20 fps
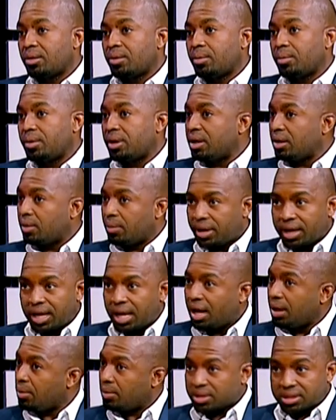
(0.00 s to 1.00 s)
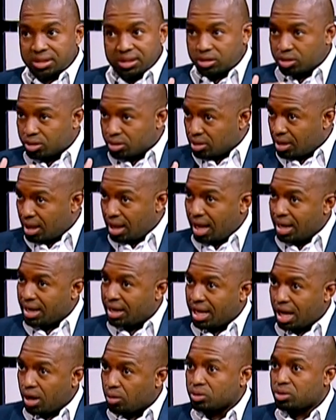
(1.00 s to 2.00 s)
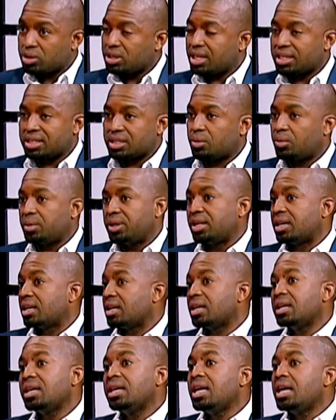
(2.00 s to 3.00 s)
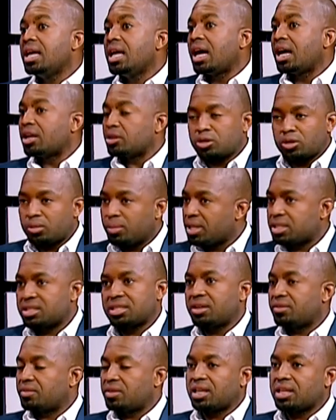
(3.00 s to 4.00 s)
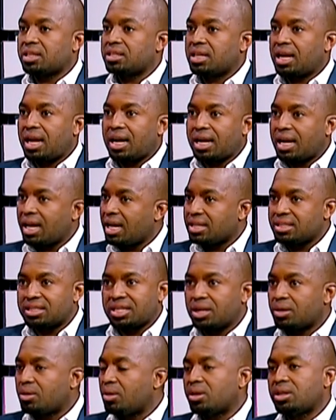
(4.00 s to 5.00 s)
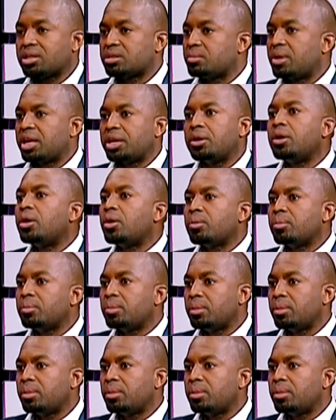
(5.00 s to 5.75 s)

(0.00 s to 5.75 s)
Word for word: When, when I was announced as the winner, mm. I told myself that I can't take all this money home.